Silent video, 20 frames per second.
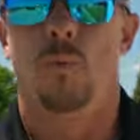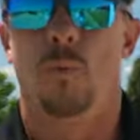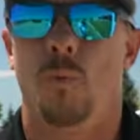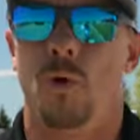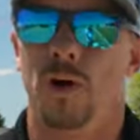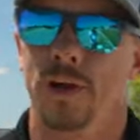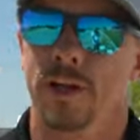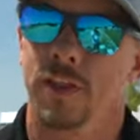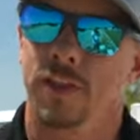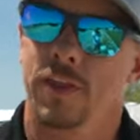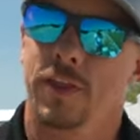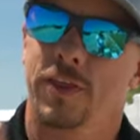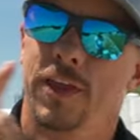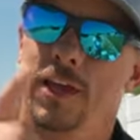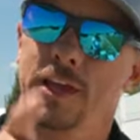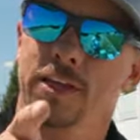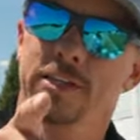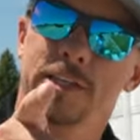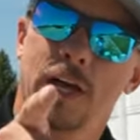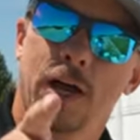One of the
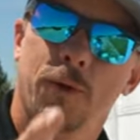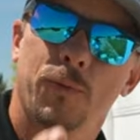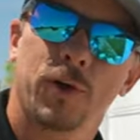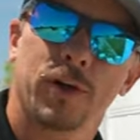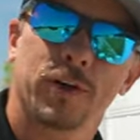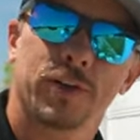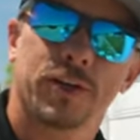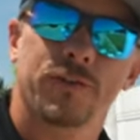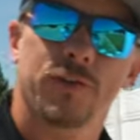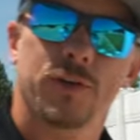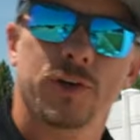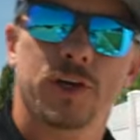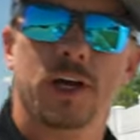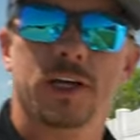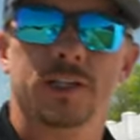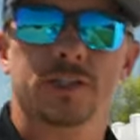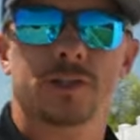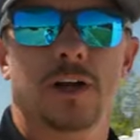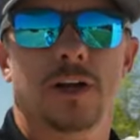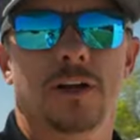things I will give you
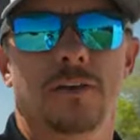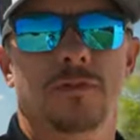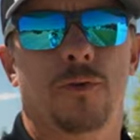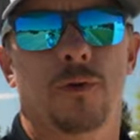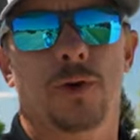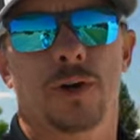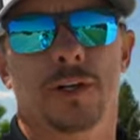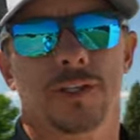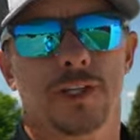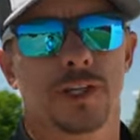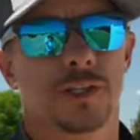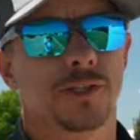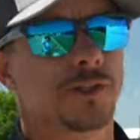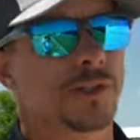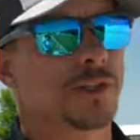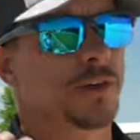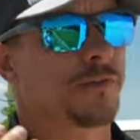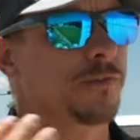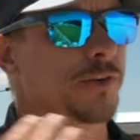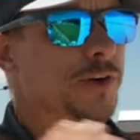guys credit for is this
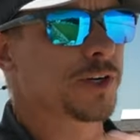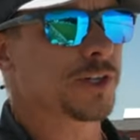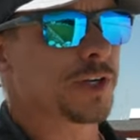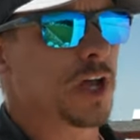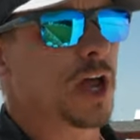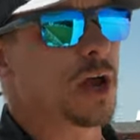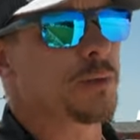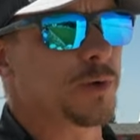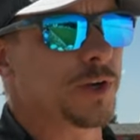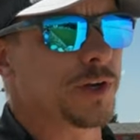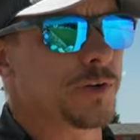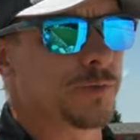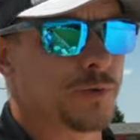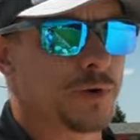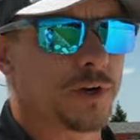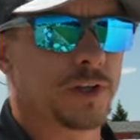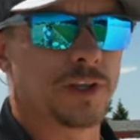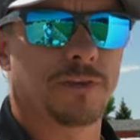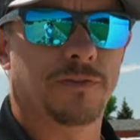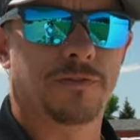was the first time we'd
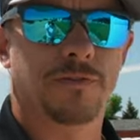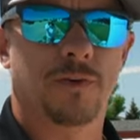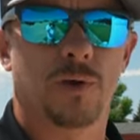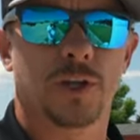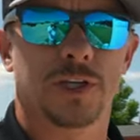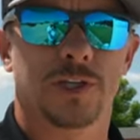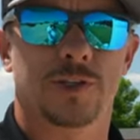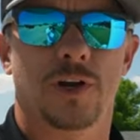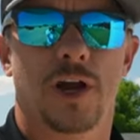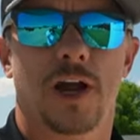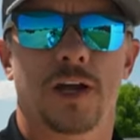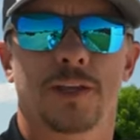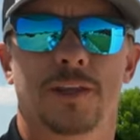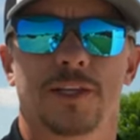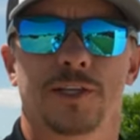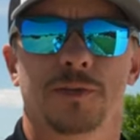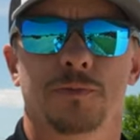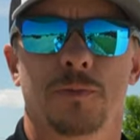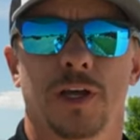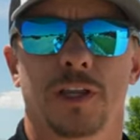really fully tried
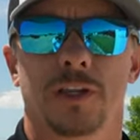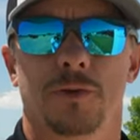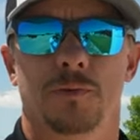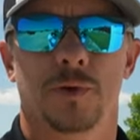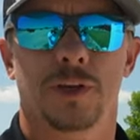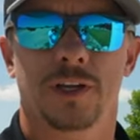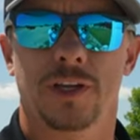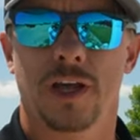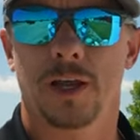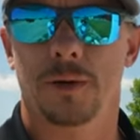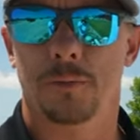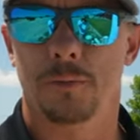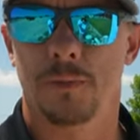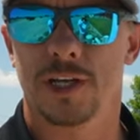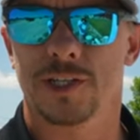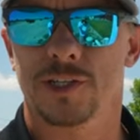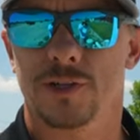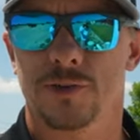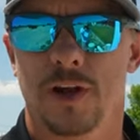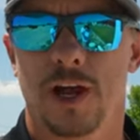this method. We'd kind of
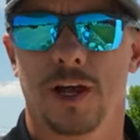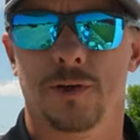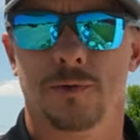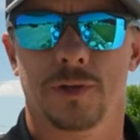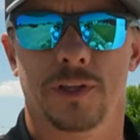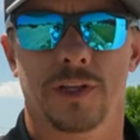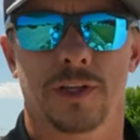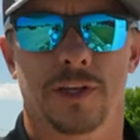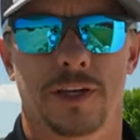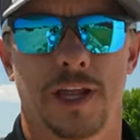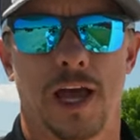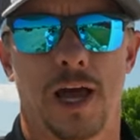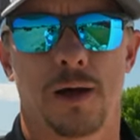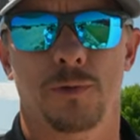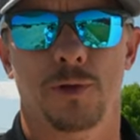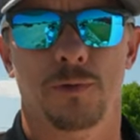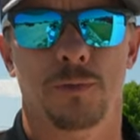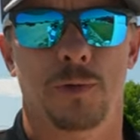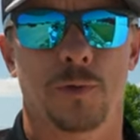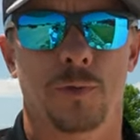messed around with it and
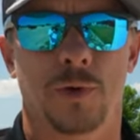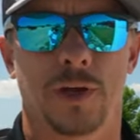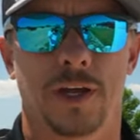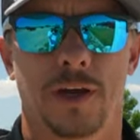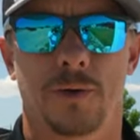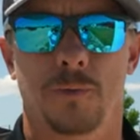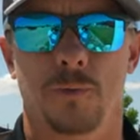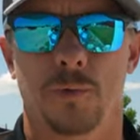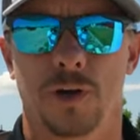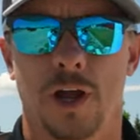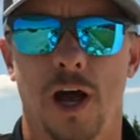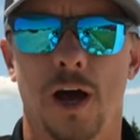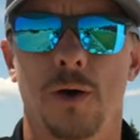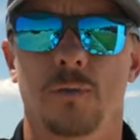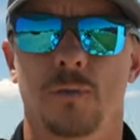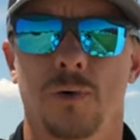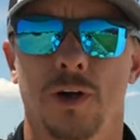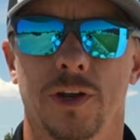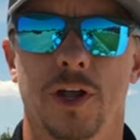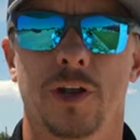dabbled, but we were not
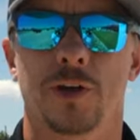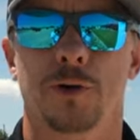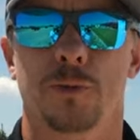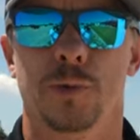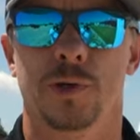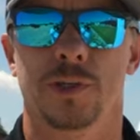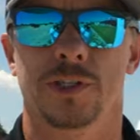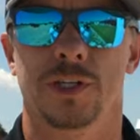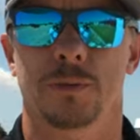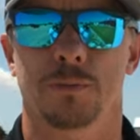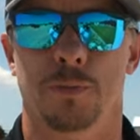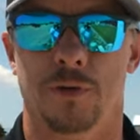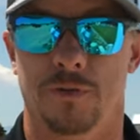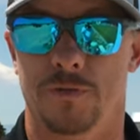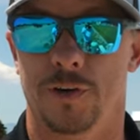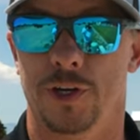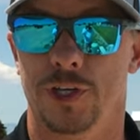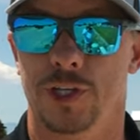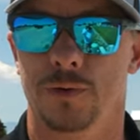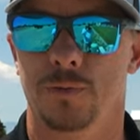100%
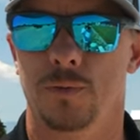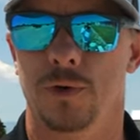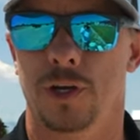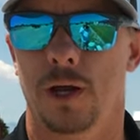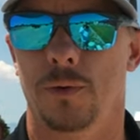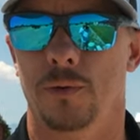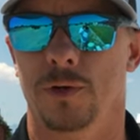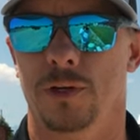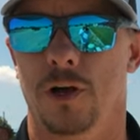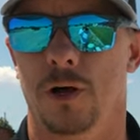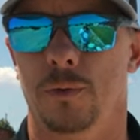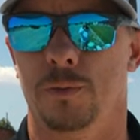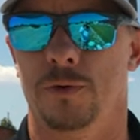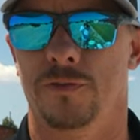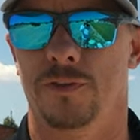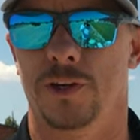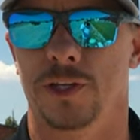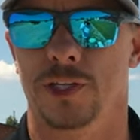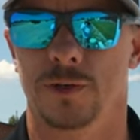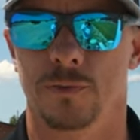proficient, what I would call
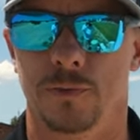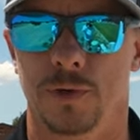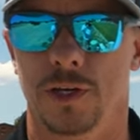proficient.